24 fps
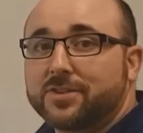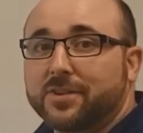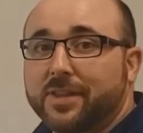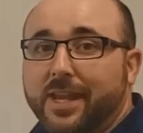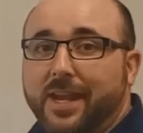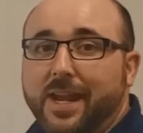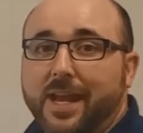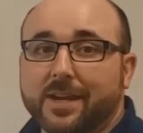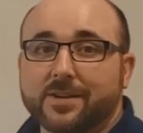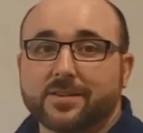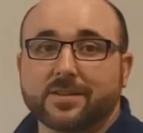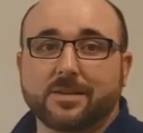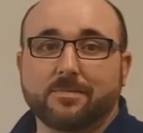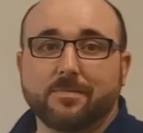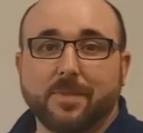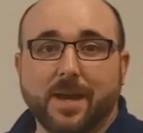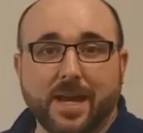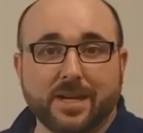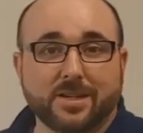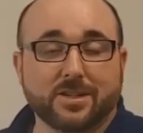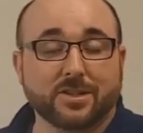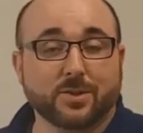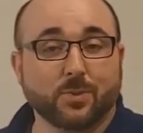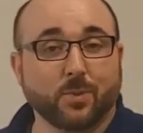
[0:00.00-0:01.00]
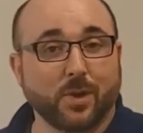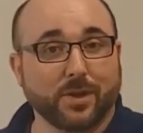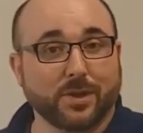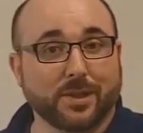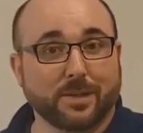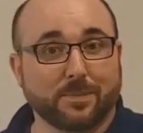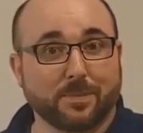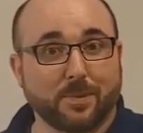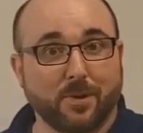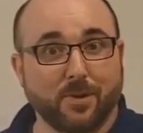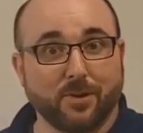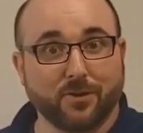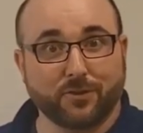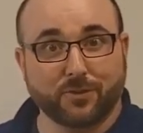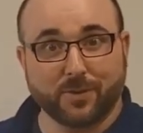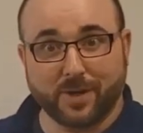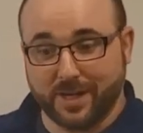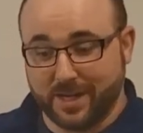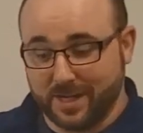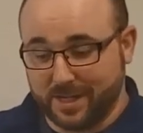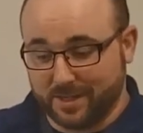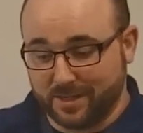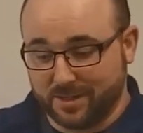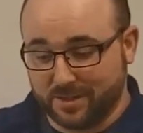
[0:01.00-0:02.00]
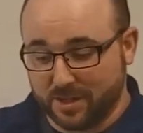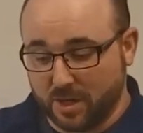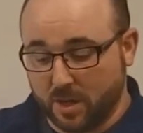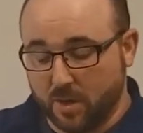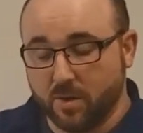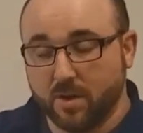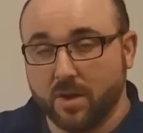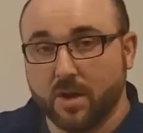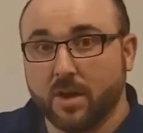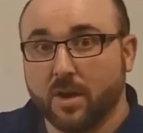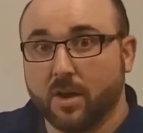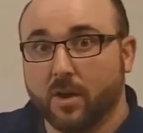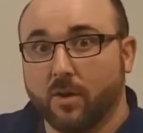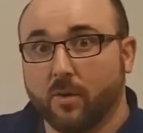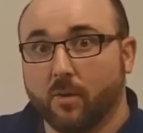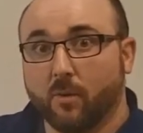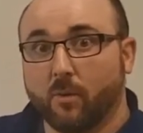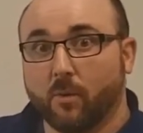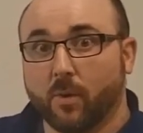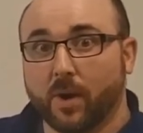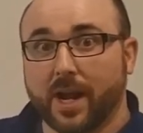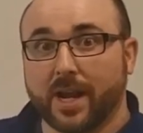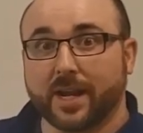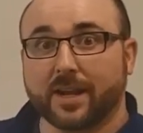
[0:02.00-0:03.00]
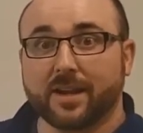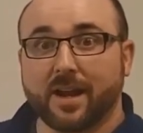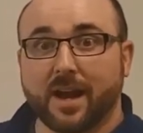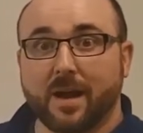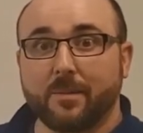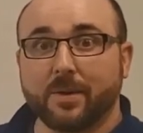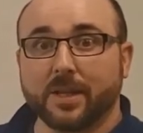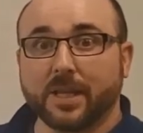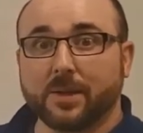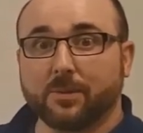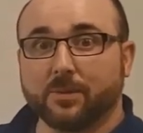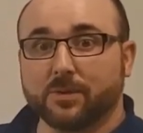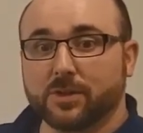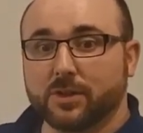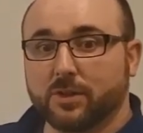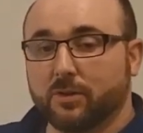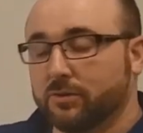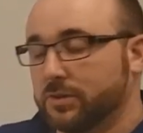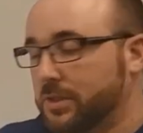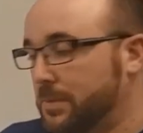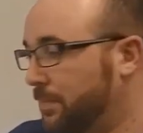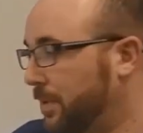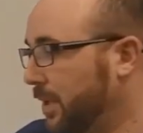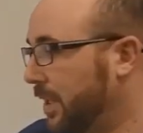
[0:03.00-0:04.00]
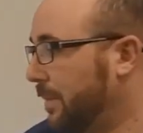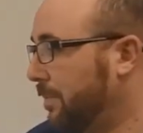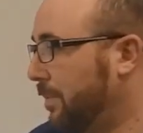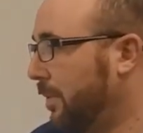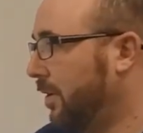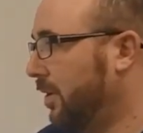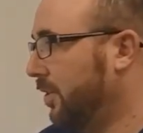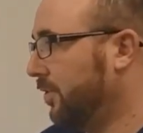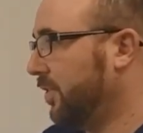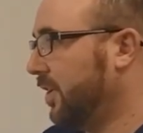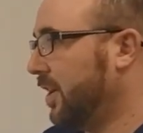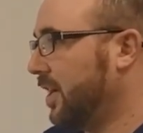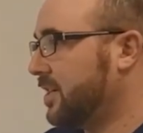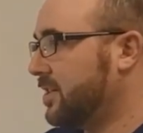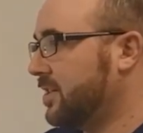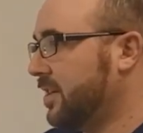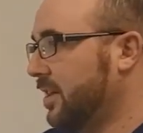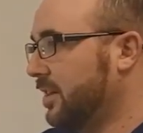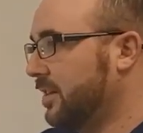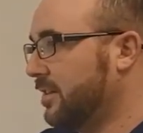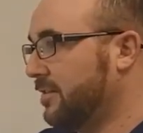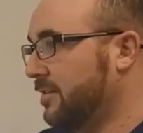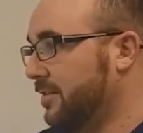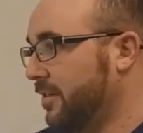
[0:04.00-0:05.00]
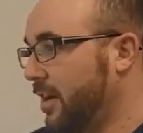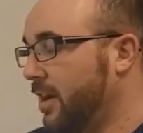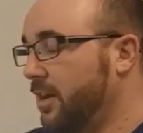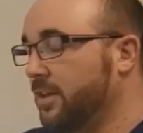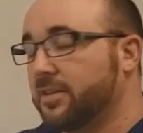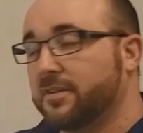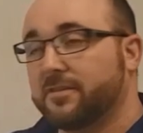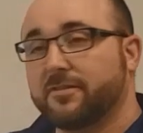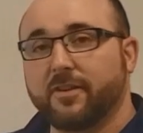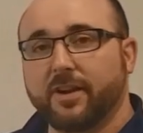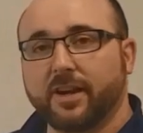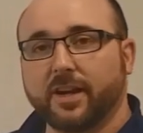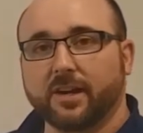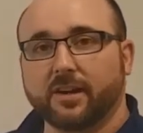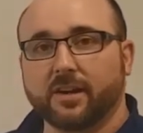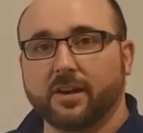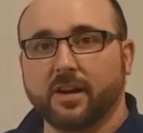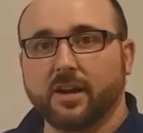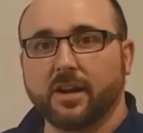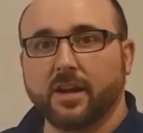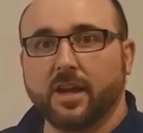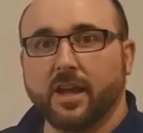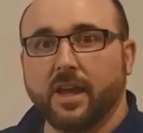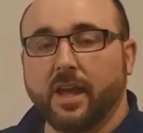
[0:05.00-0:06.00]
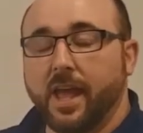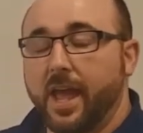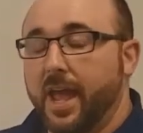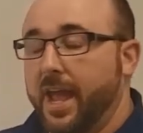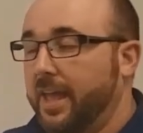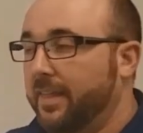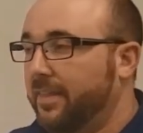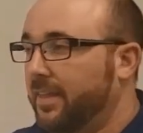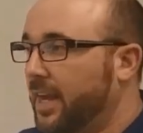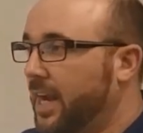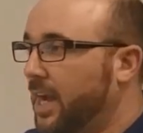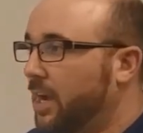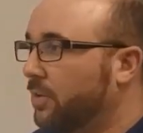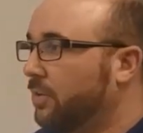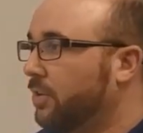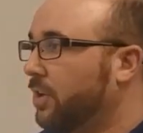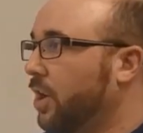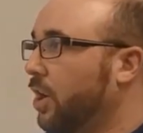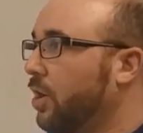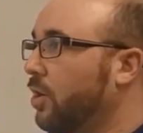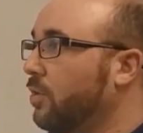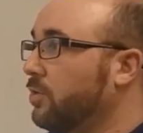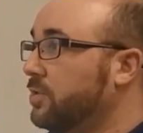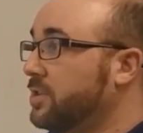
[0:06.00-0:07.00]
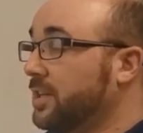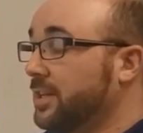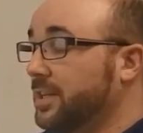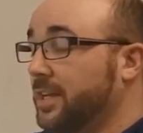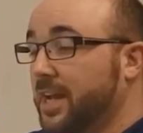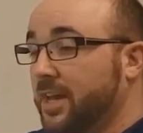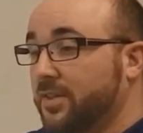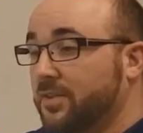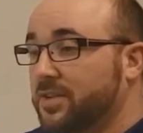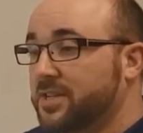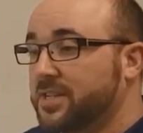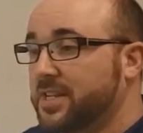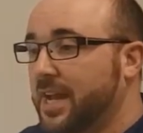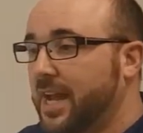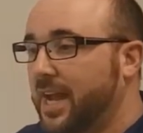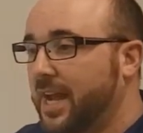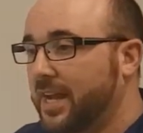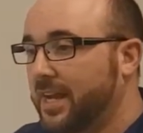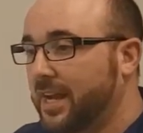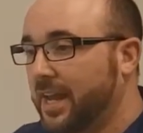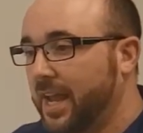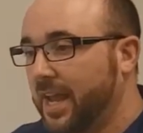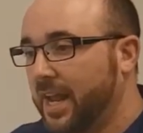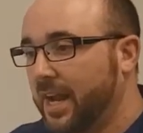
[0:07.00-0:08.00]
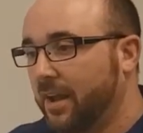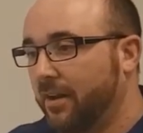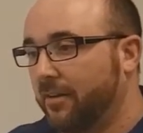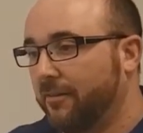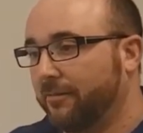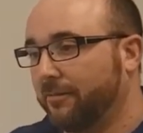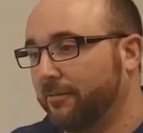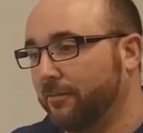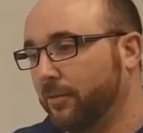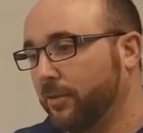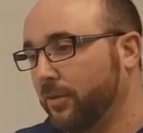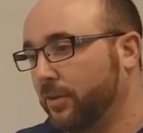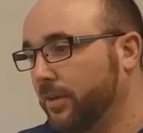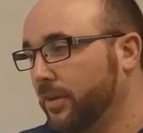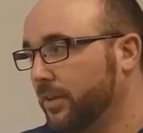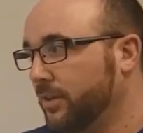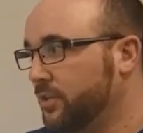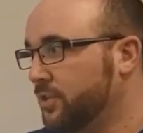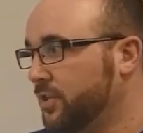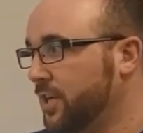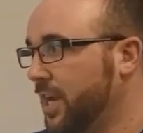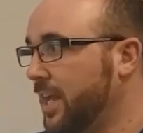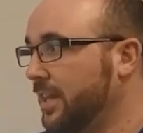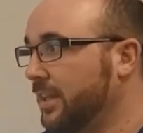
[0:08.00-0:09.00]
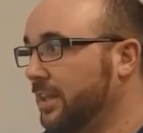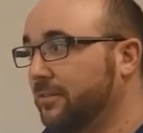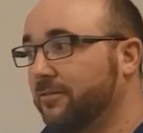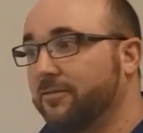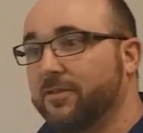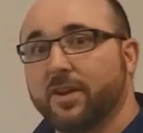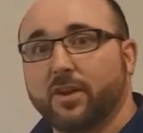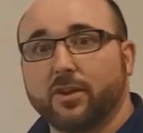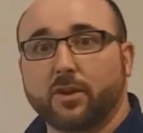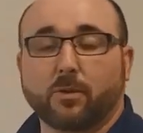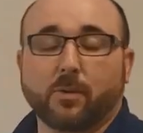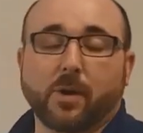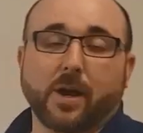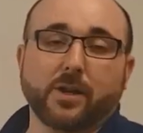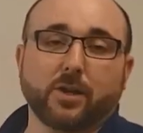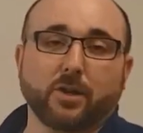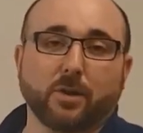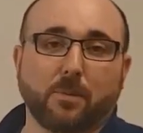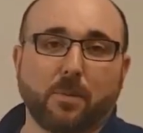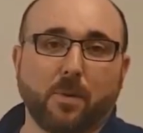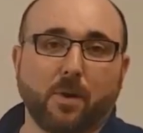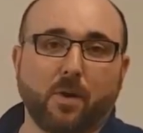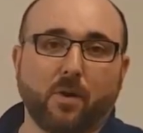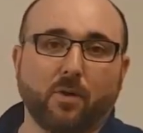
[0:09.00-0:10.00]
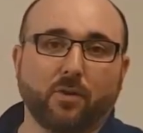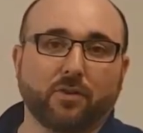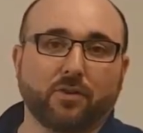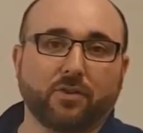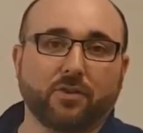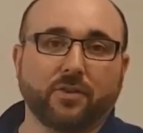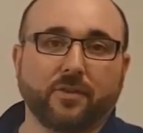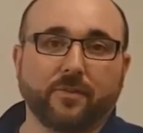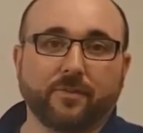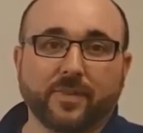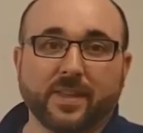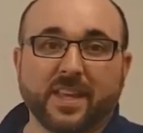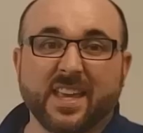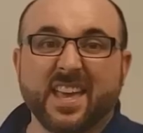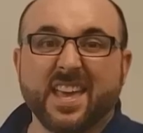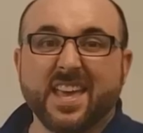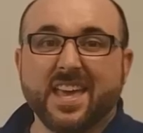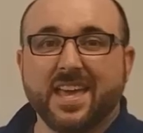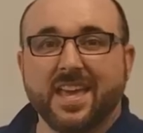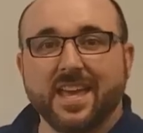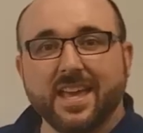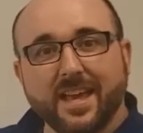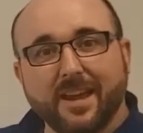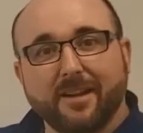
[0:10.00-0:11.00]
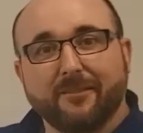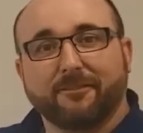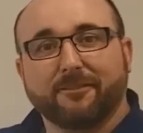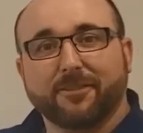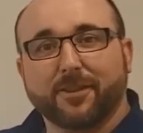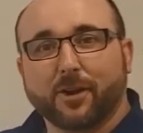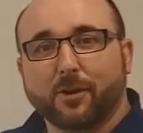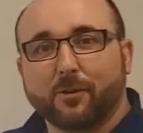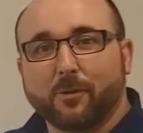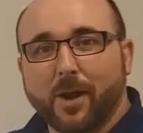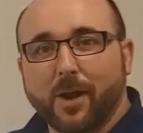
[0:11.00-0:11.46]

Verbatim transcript: sure that actually matches what their pulse rate is. So, what I commonly will do is put the pulse ox on their, on their finger, and then I'll go to the other side, and I'll gently feel the radial pulse. If their